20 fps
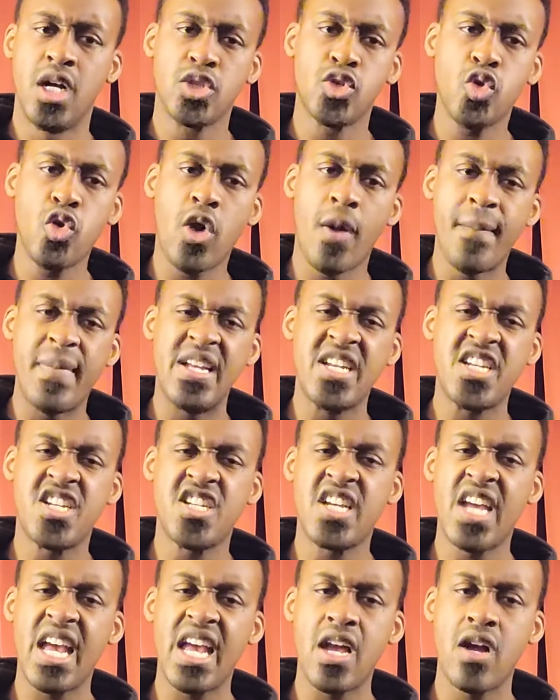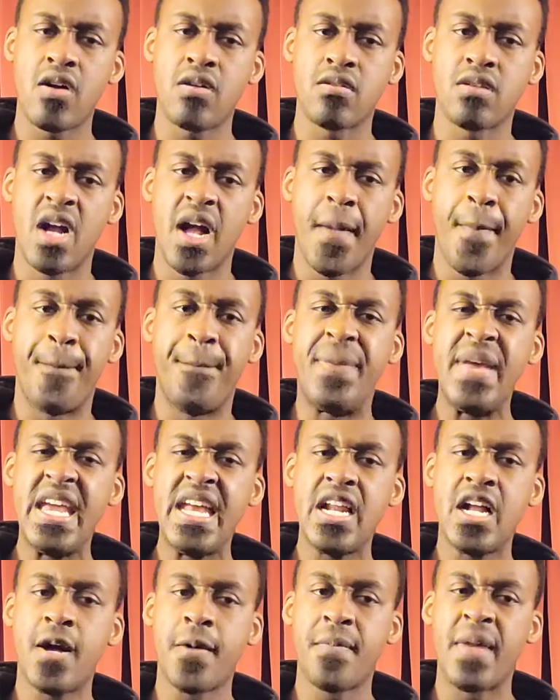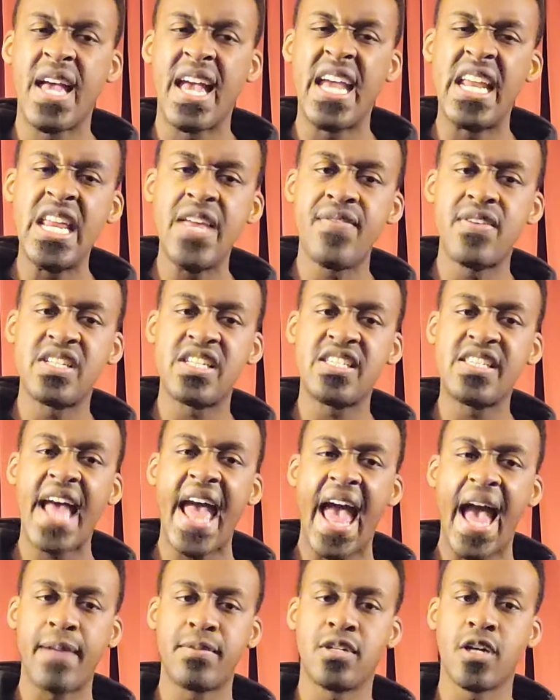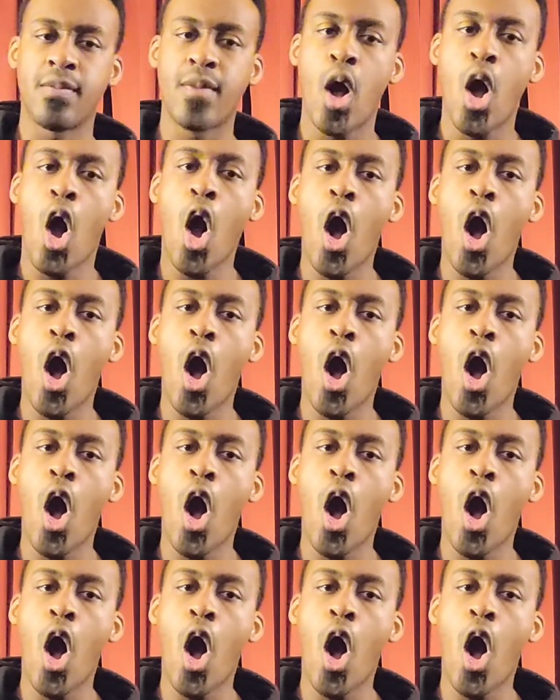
threw him in jail, beat him, and even stabbed him,